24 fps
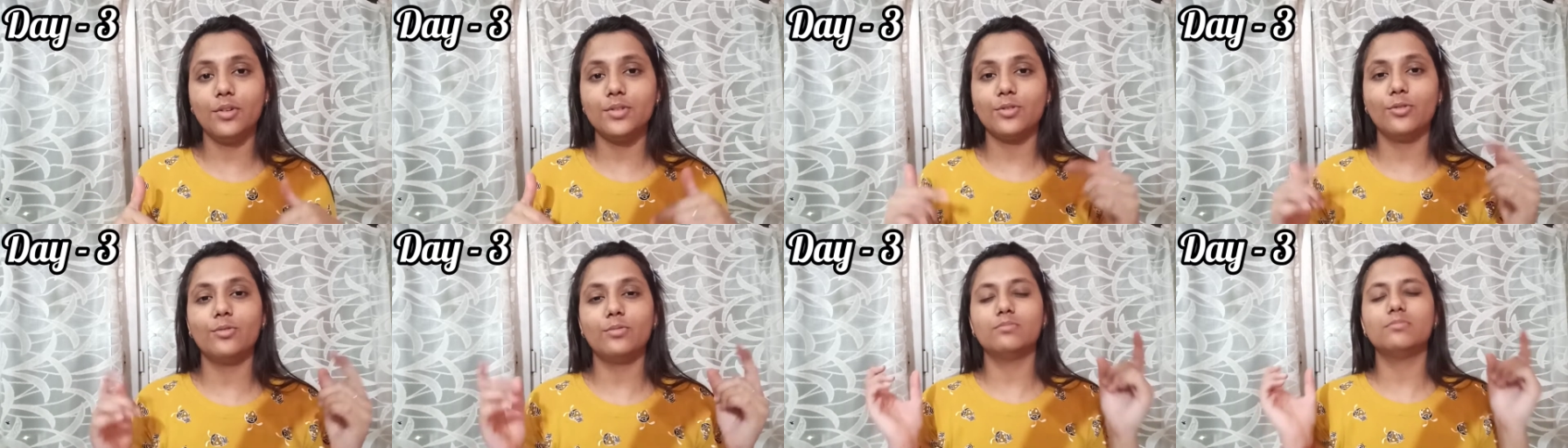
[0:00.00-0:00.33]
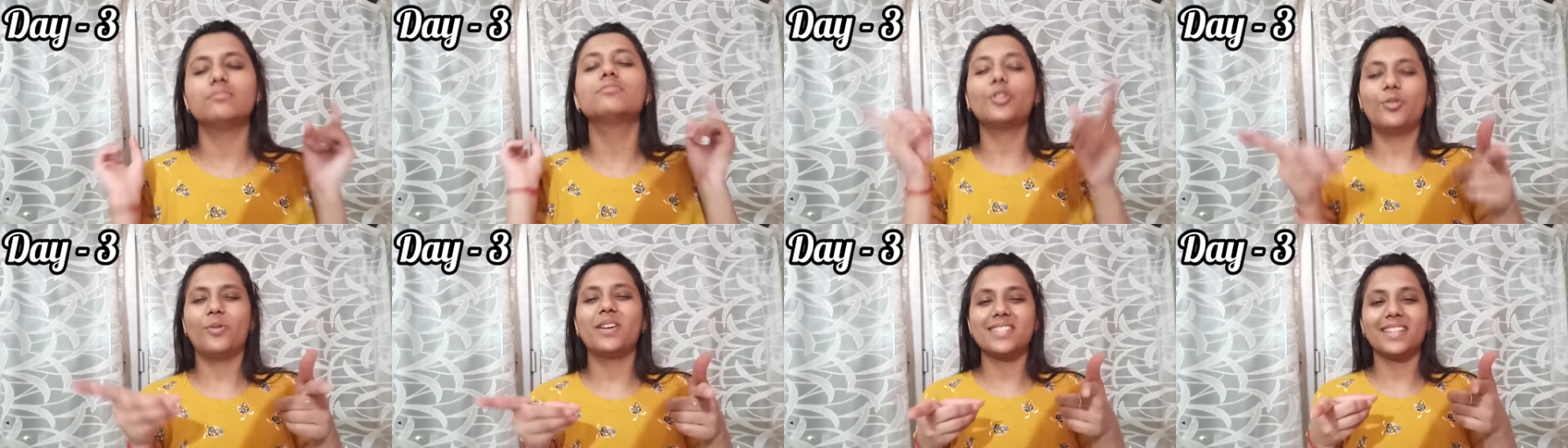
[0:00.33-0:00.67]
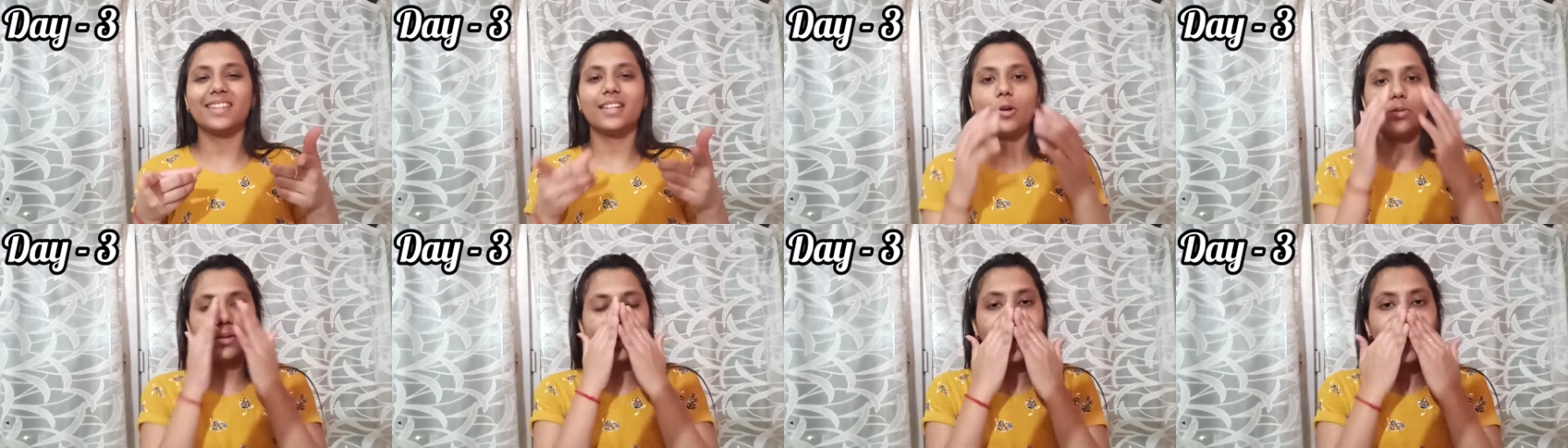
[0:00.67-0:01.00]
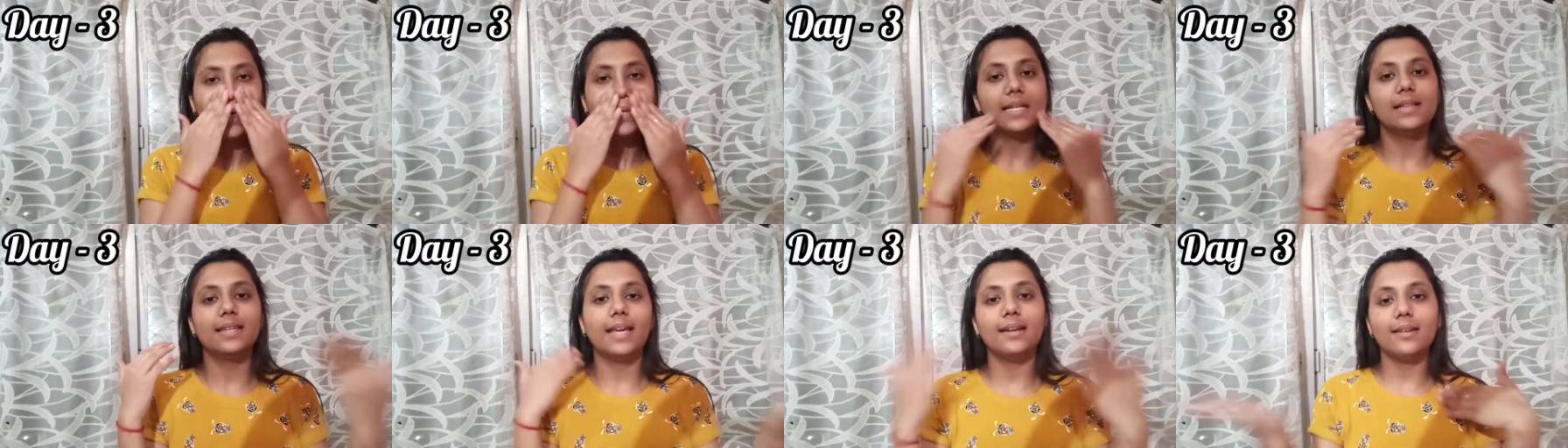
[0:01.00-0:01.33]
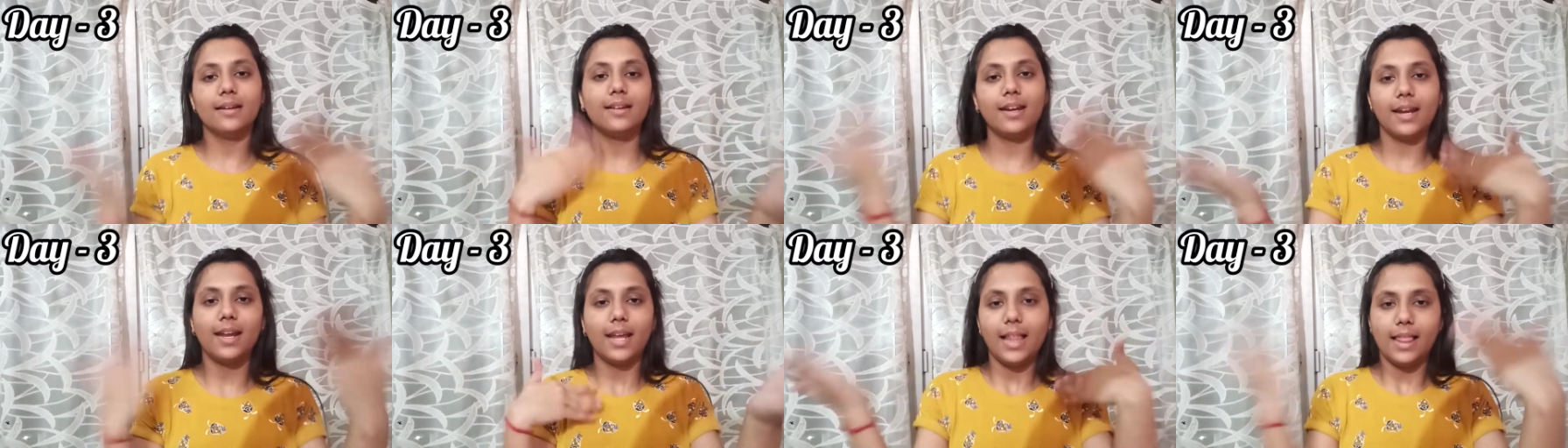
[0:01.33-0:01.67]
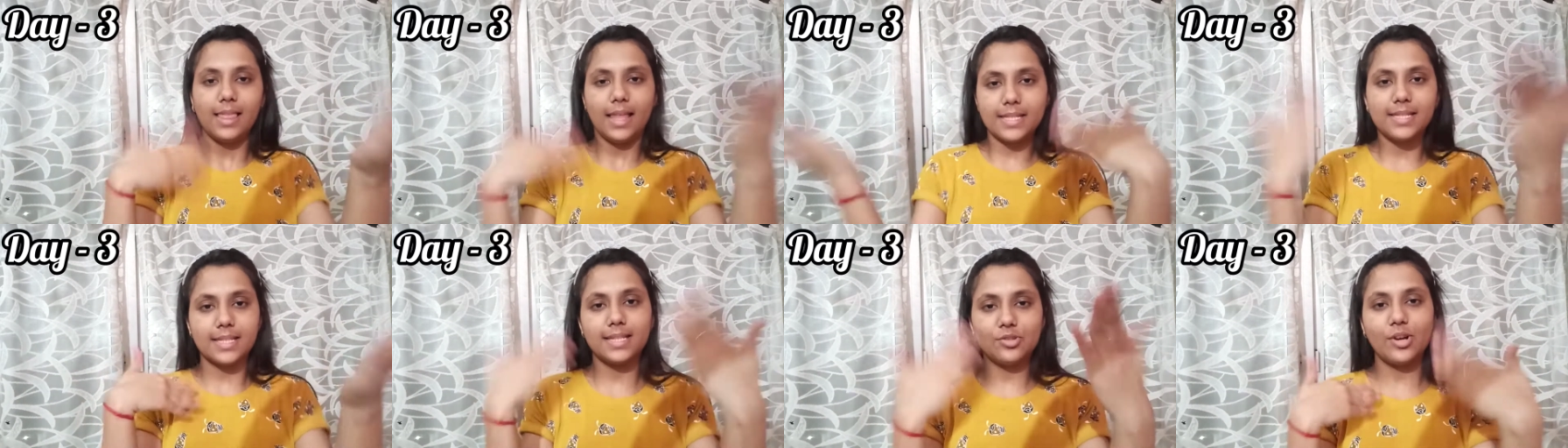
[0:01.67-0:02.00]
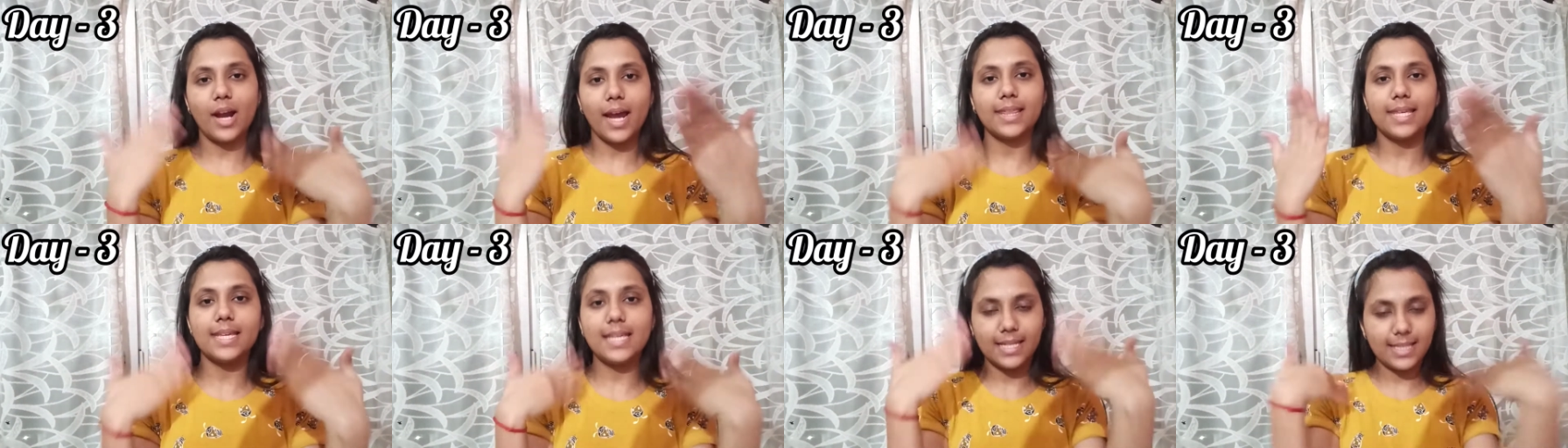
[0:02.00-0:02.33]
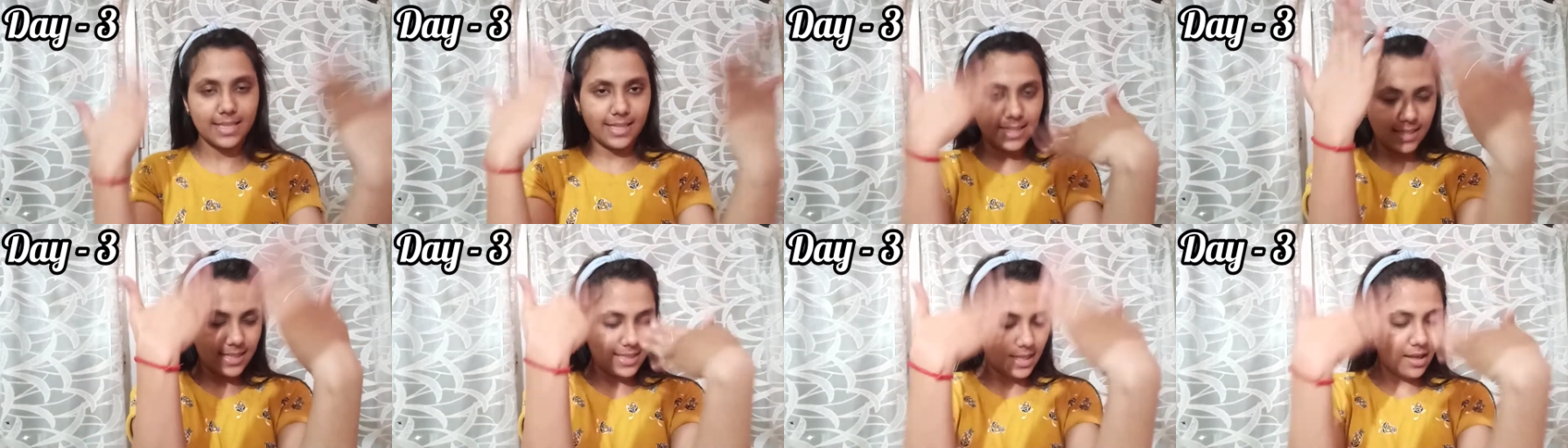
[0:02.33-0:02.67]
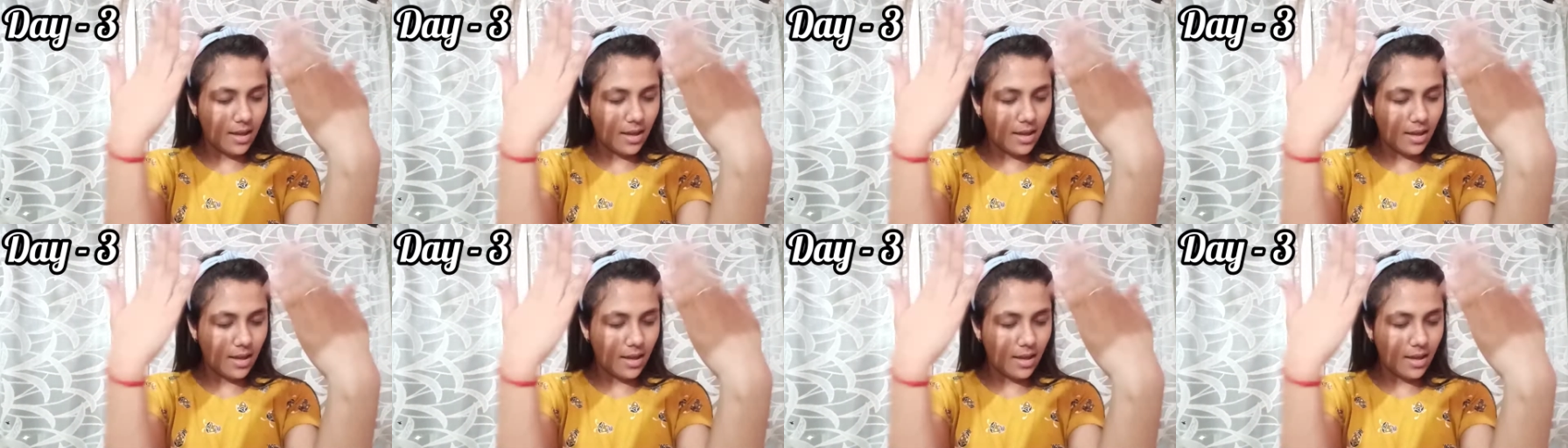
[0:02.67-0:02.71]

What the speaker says: so go and check it out. Till then, let's try this.